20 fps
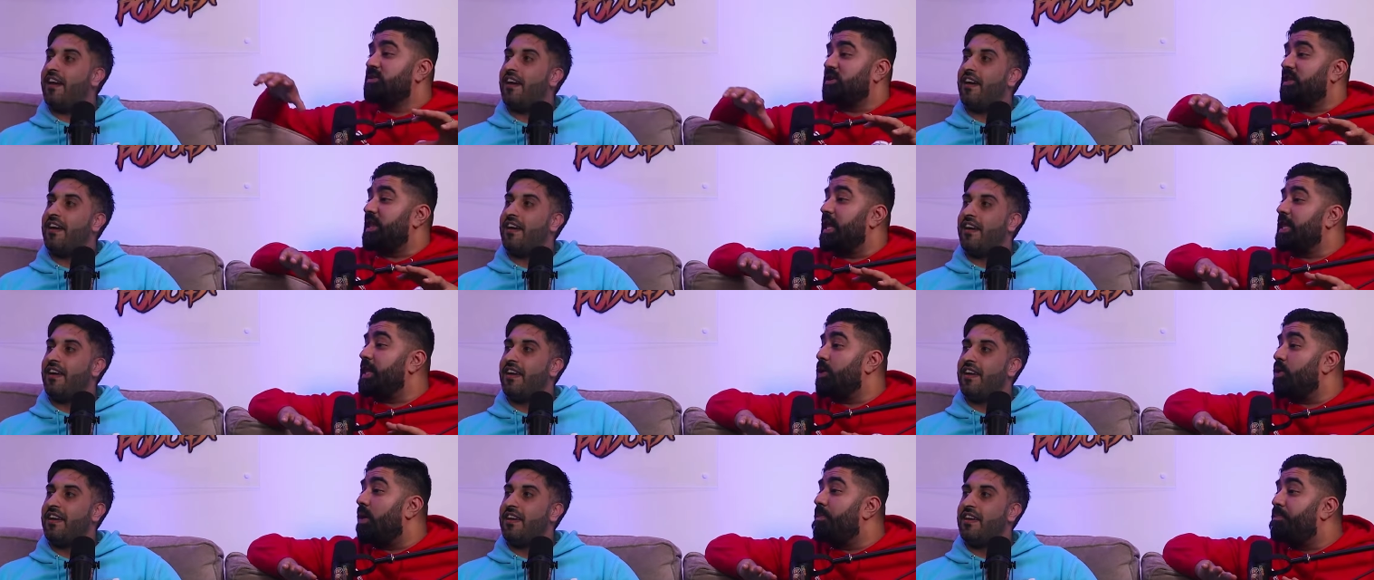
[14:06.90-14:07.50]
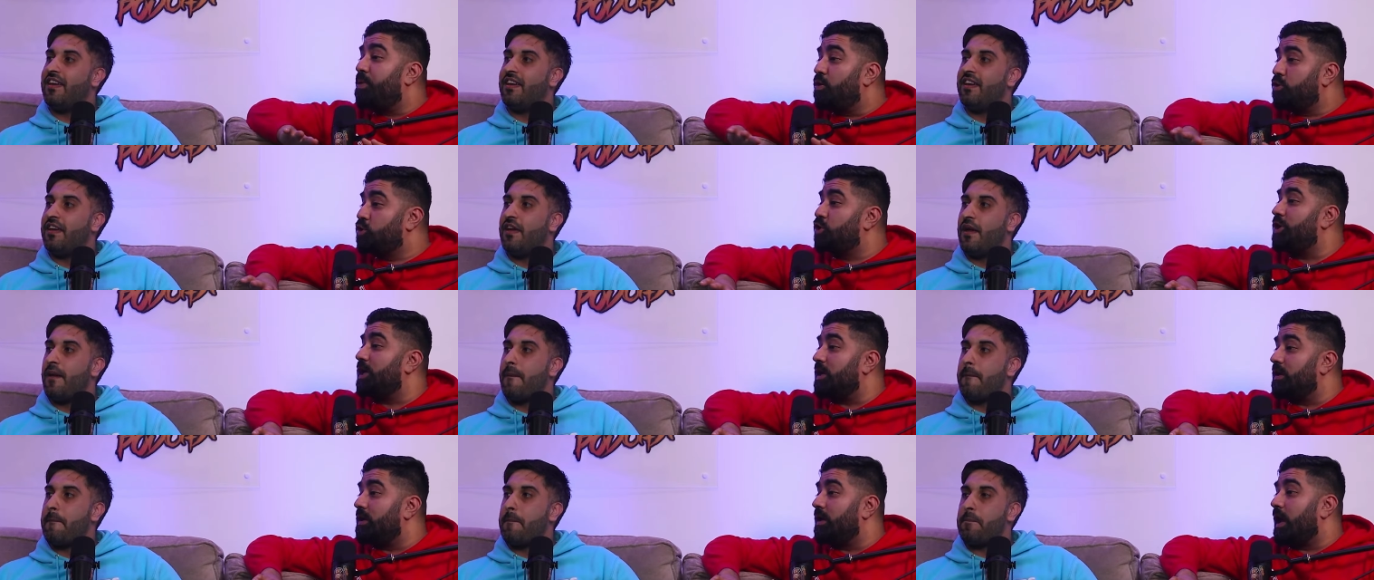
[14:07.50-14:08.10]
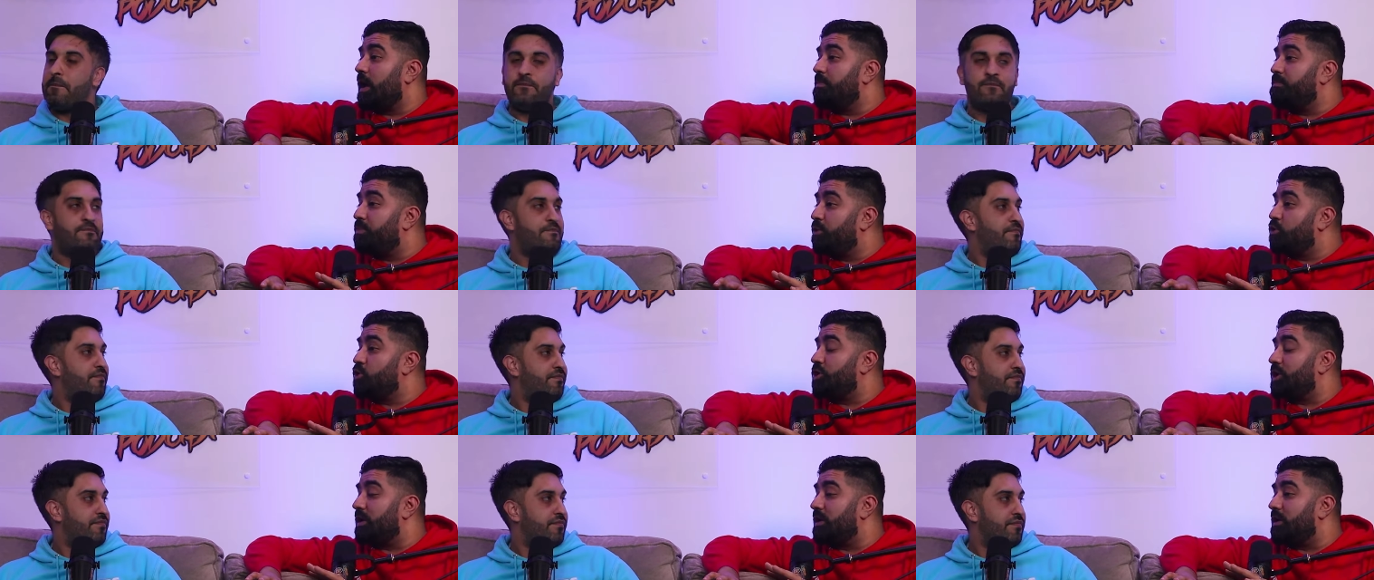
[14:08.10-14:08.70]
Speaker 1: yeah. So then they were pushing and
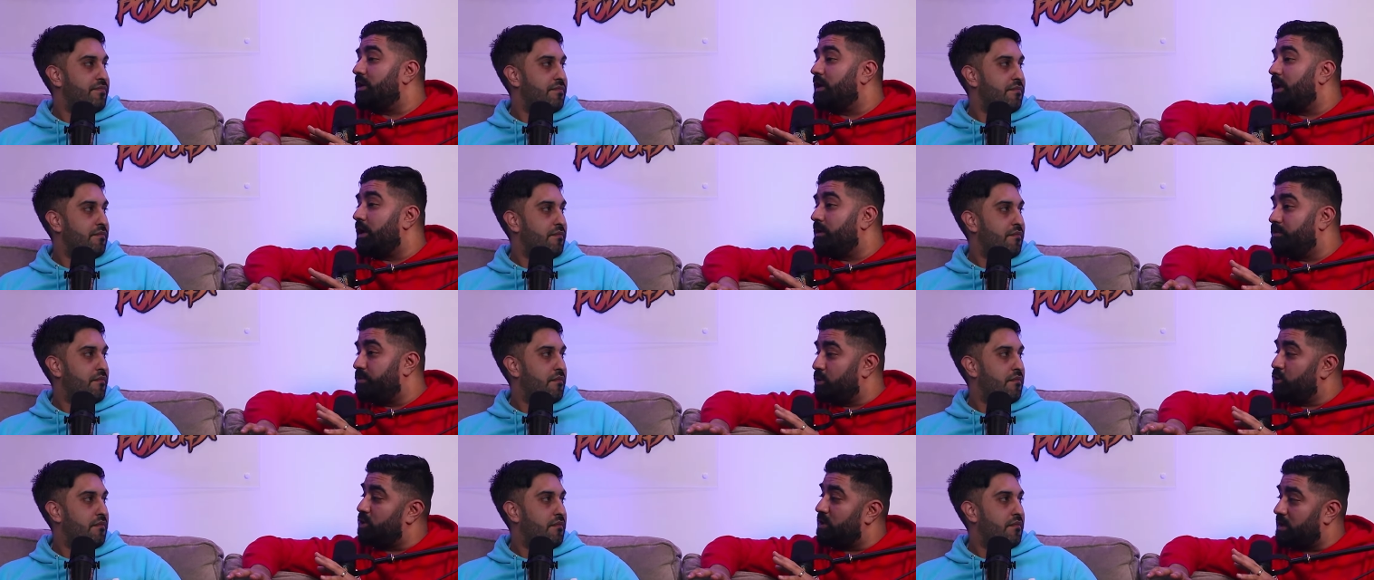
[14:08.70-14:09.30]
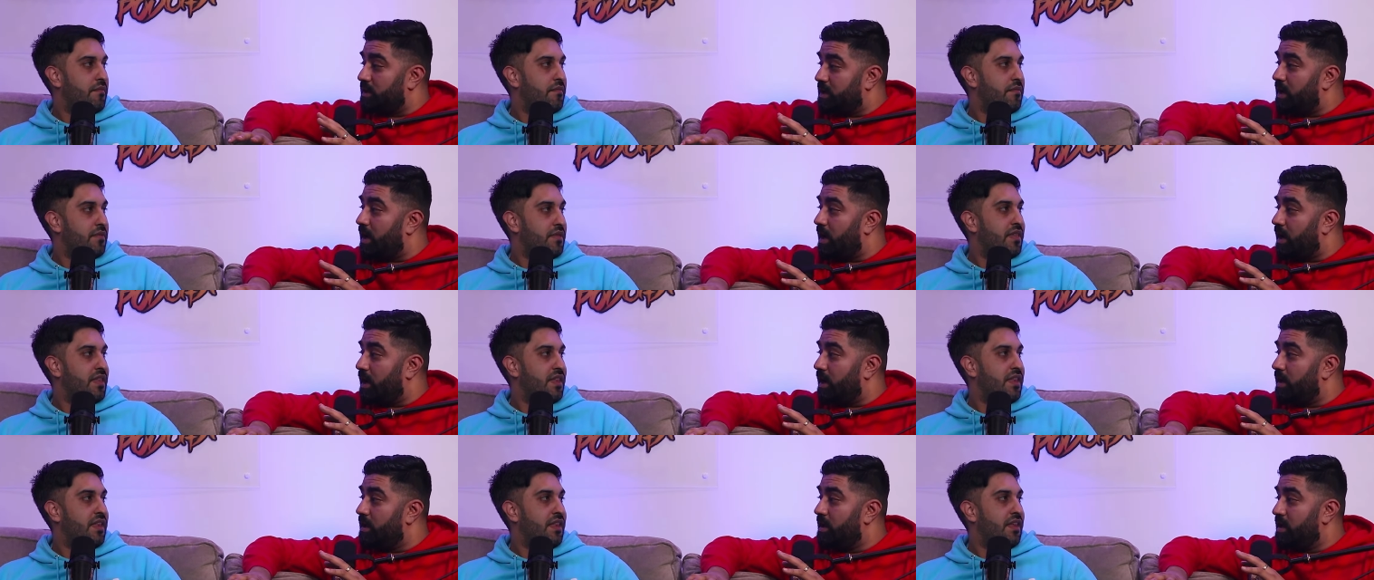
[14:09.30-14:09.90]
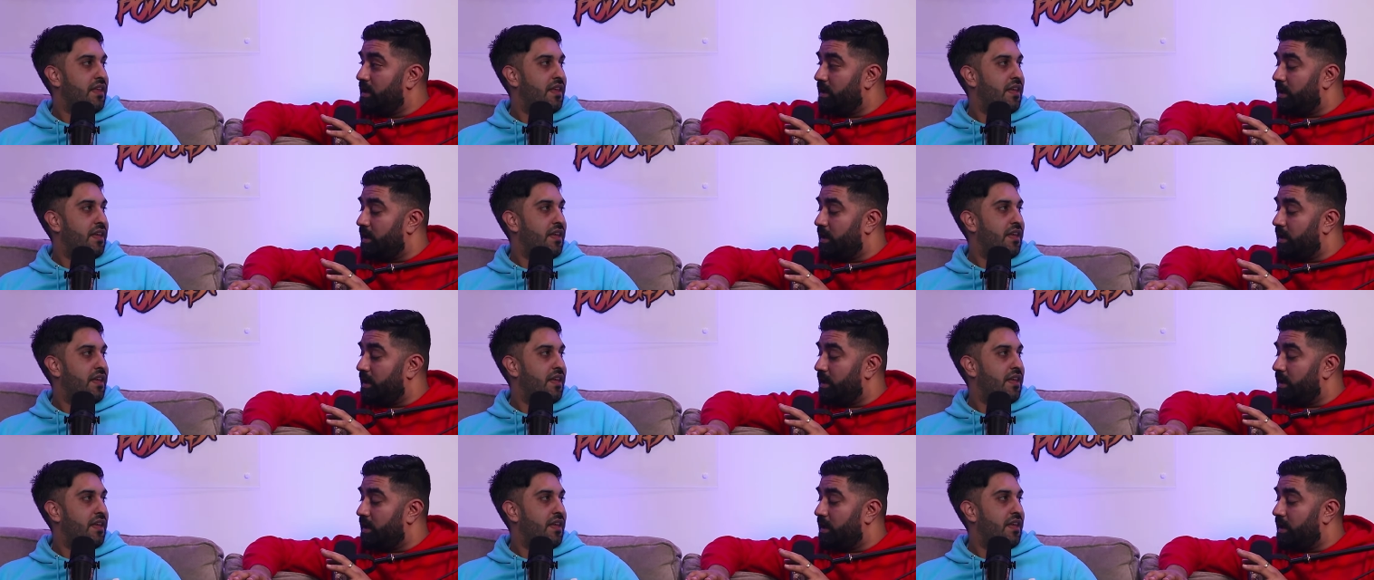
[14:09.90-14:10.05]
pushing and pushing the car.